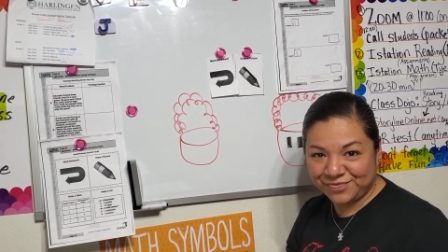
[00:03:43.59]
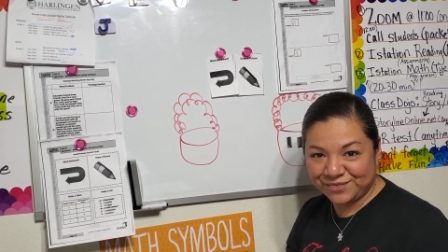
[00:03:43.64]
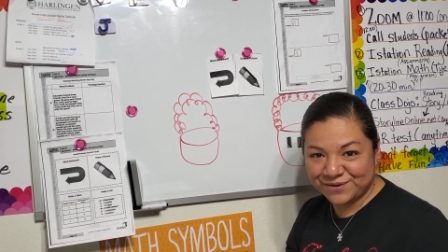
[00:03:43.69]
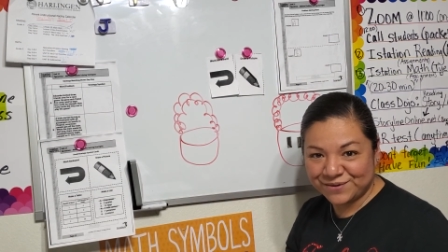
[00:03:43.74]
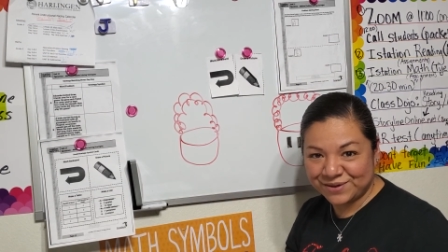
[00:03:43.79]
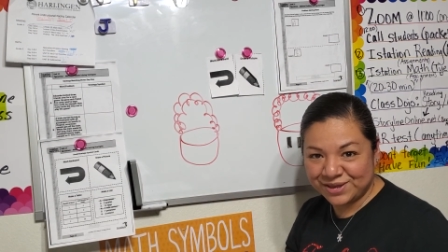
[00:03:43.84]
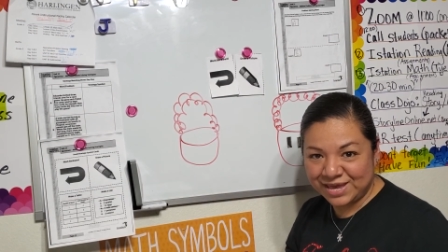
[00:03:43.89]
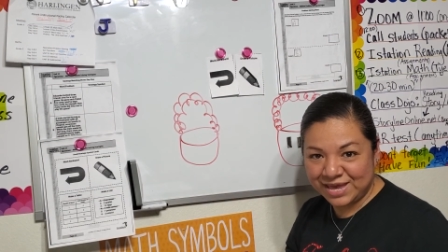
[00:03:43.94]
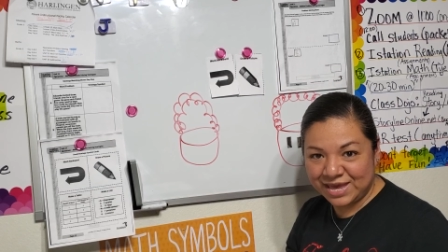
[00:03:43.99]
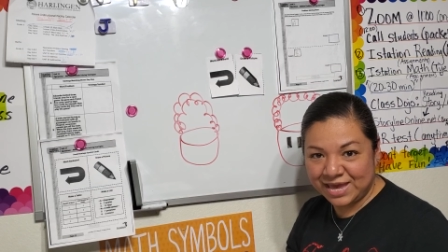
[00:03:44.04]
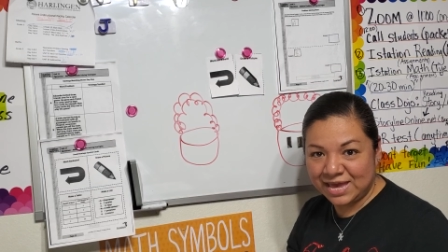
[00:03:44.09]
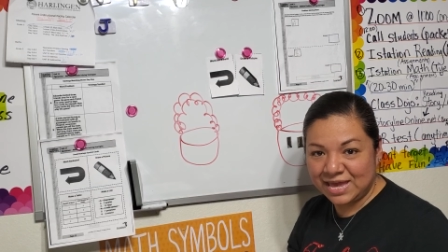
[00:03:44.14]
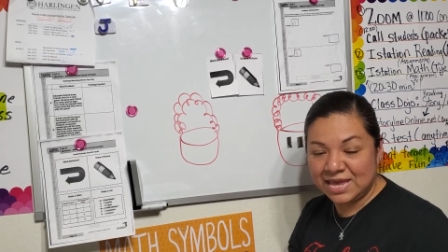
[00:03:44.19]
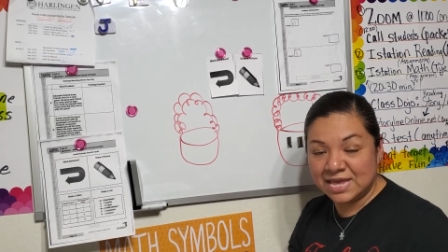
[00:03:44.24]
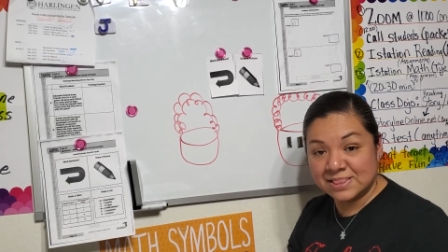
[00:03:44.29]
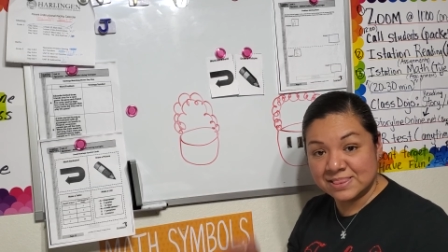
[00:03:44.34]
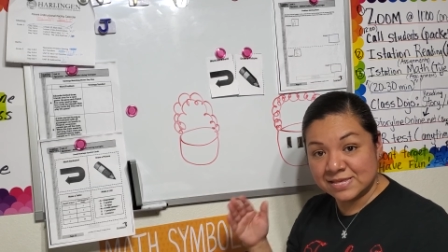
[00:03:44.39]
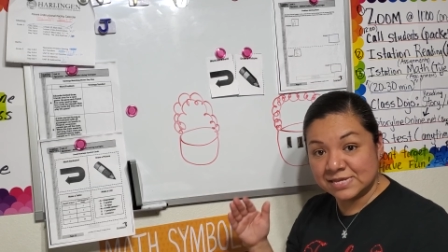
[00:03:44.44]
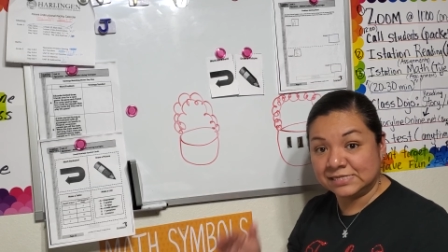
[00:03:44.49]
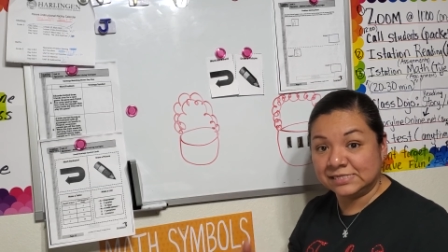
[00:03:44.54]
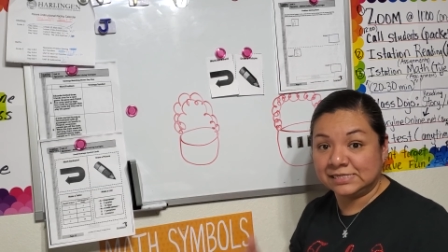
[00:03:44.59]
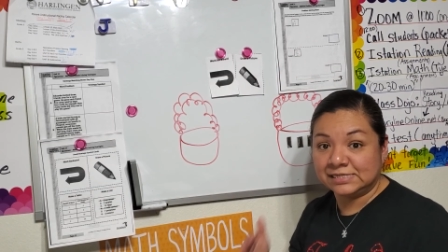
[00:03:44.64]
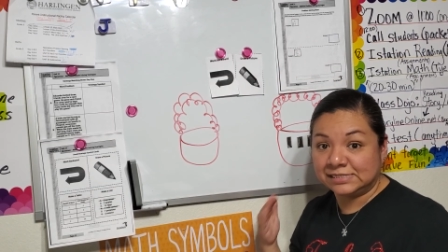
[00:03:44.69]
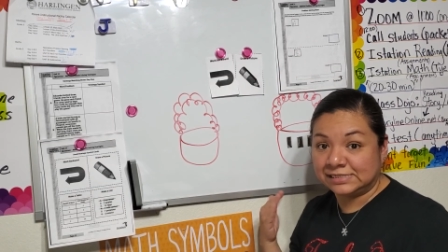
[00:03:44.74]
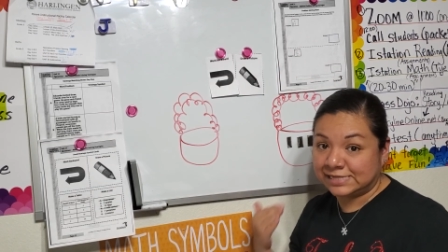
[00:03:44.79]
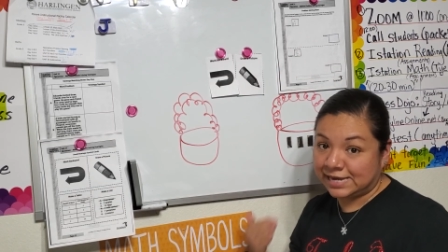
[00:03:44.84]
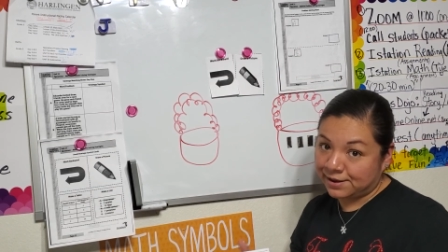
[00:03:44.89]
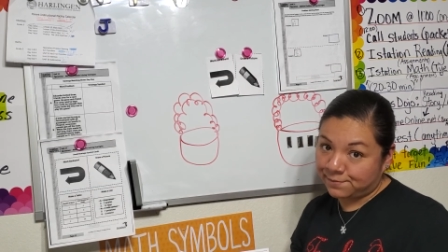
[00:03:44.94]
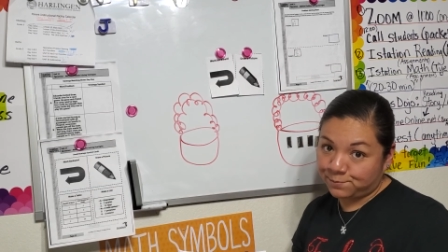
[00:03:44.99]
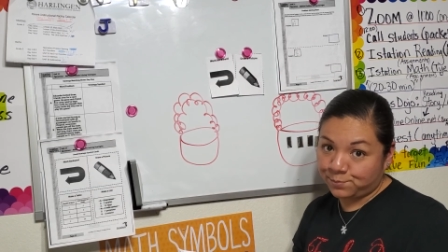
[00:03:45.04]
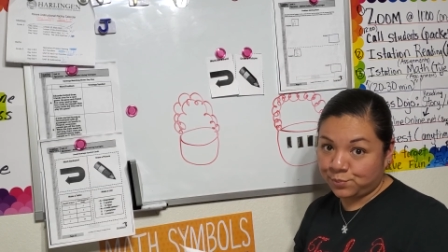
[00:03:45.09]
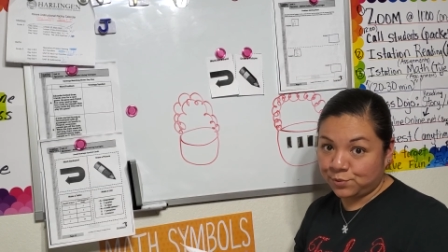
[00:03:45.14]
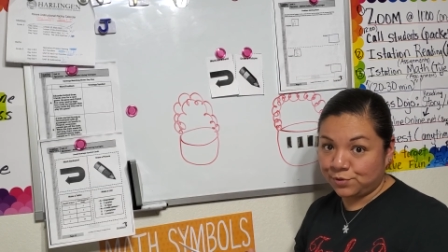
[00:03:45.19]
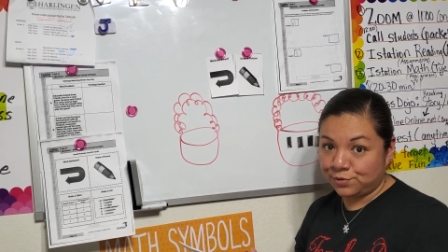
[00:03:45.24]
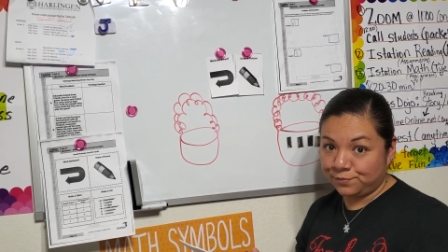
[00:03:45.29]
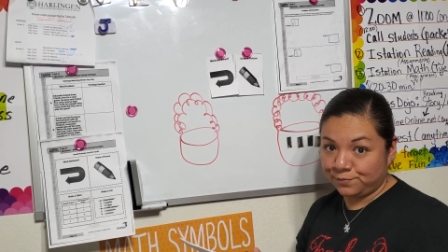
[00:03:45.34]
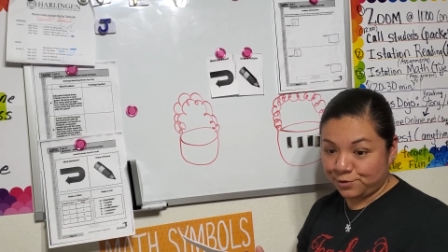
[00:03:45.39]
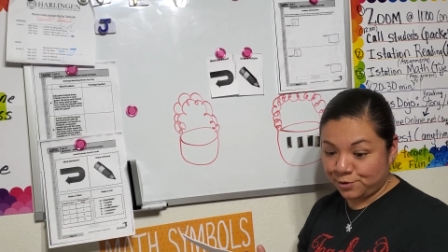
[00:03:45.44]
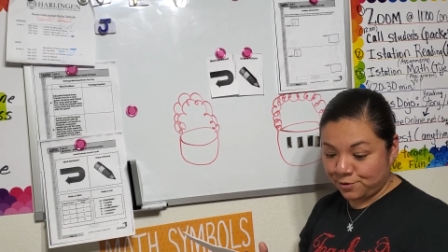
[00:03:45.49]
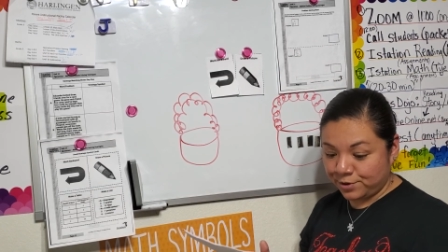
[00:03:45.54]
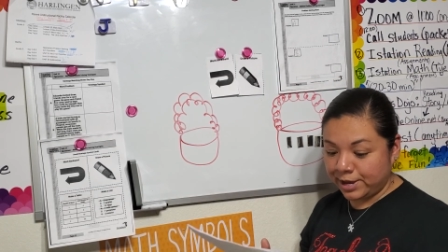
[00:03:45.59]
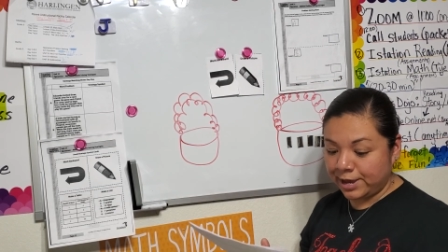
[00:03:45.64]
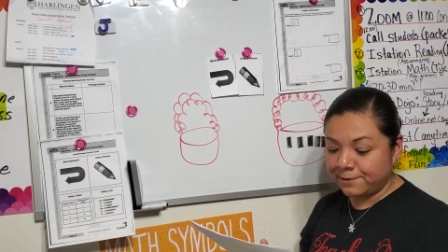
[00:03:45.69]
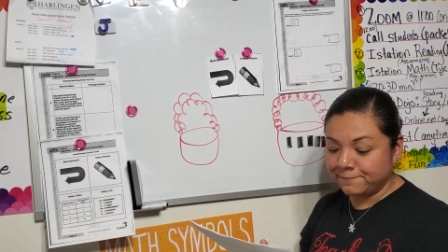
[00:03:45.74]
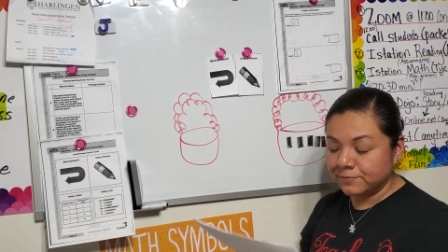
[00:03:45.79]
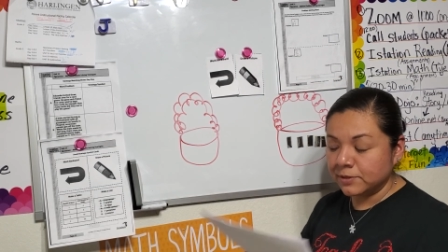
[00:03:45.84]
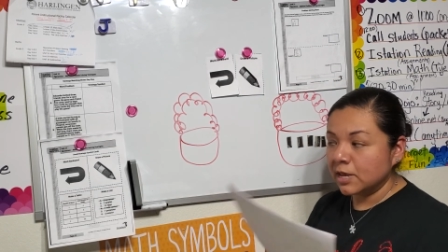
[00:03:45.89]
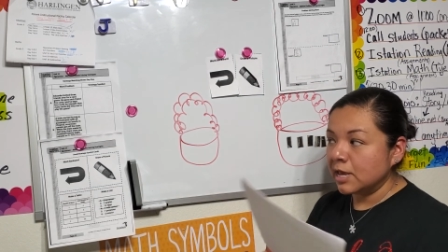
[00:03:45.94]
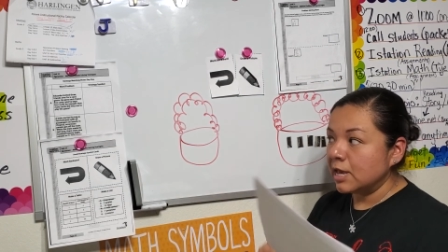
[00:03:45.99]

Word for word: okay, in this example, okay?